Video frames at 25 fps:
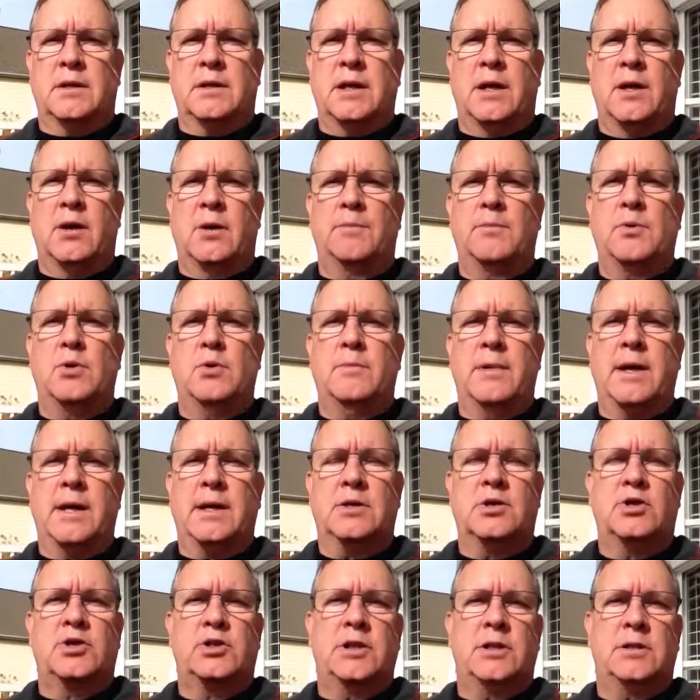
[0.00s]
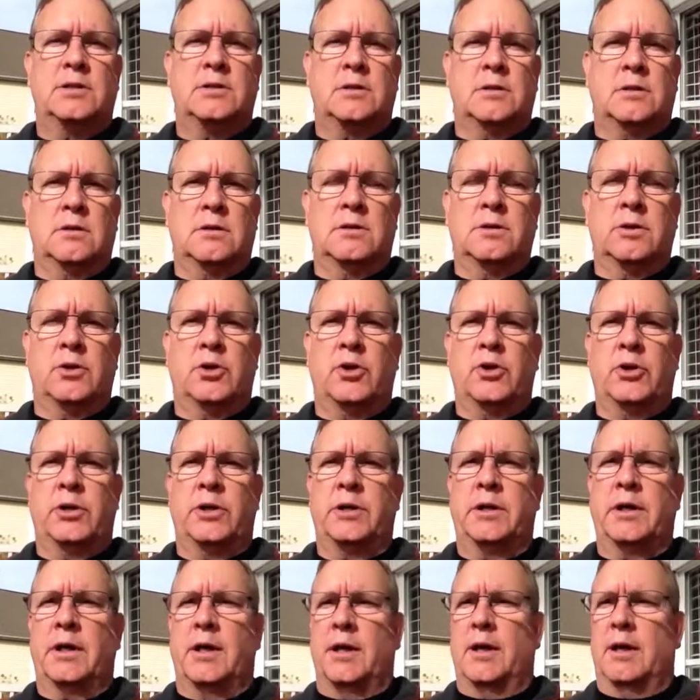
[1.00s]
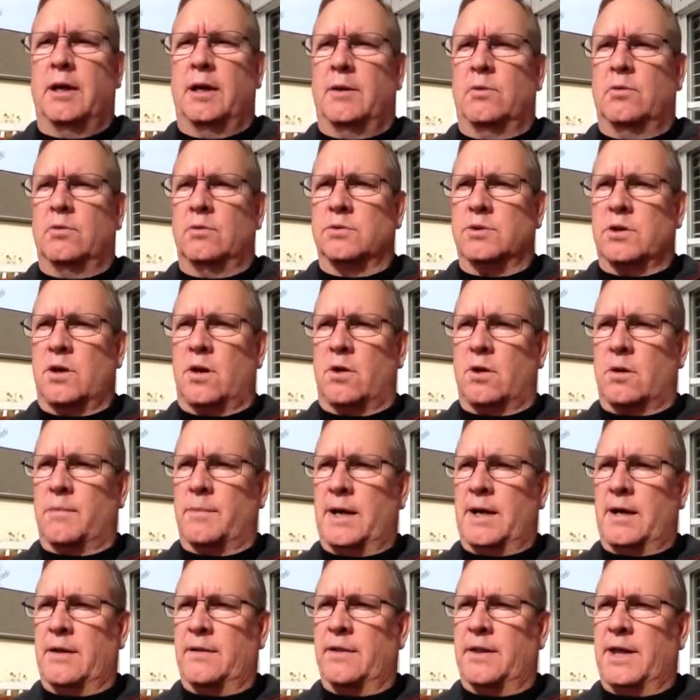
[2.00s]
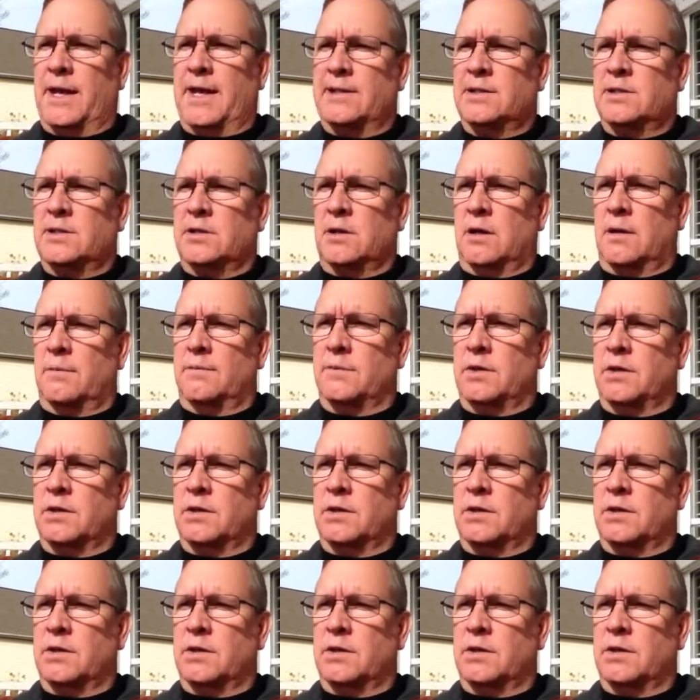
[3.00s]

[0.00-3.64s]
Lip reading: help you make sheets look good. We'll talk about that some